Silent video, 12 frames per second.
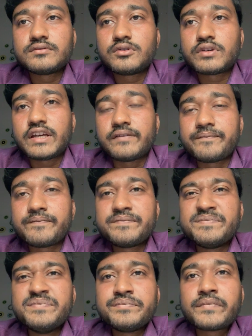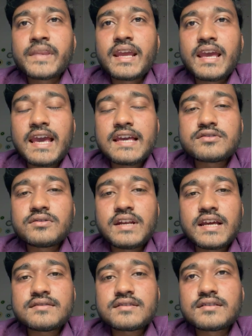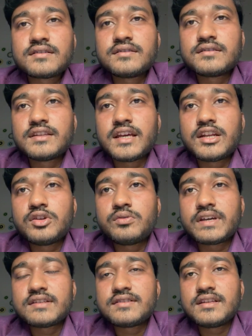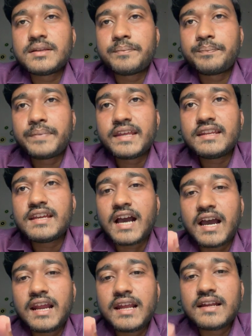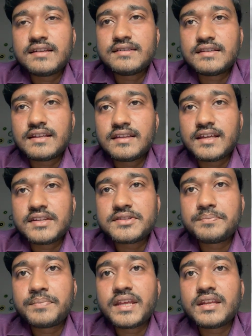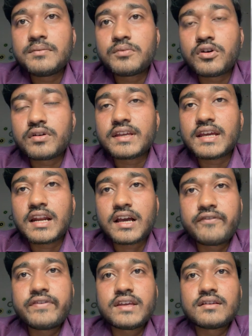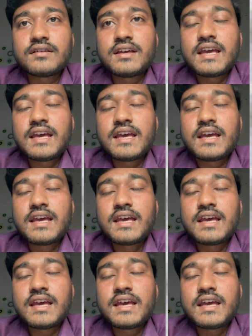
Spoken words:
Okay, as well as there you can see the perihilar region, there is peribronchial cuffing,